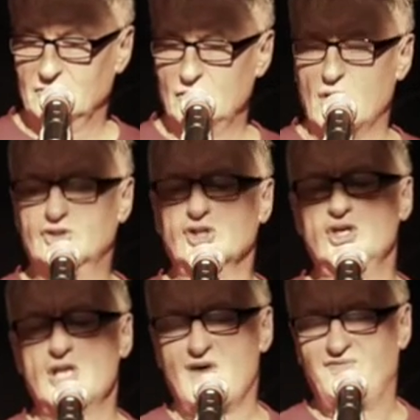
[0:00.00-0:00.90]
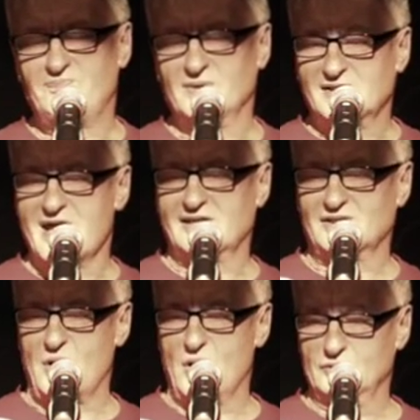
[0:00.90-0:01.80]
Not enough
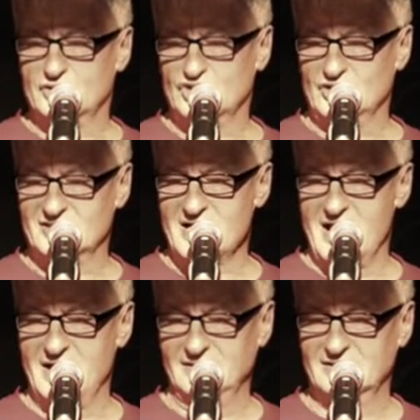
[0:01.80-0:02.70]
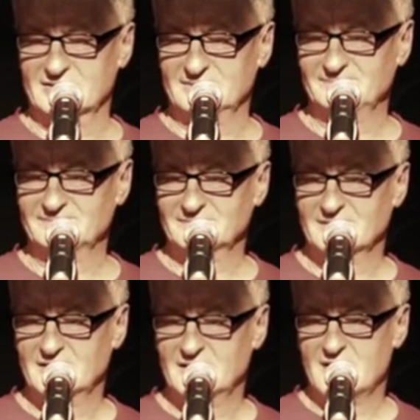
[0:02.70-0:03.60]
potatoes, she says.
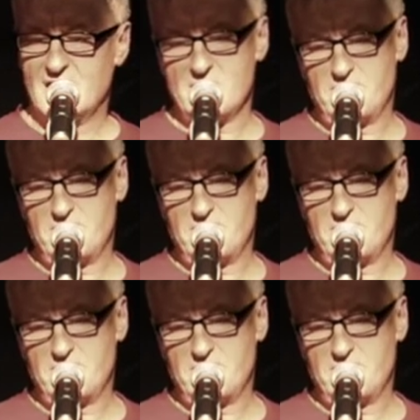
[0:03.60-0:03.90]
I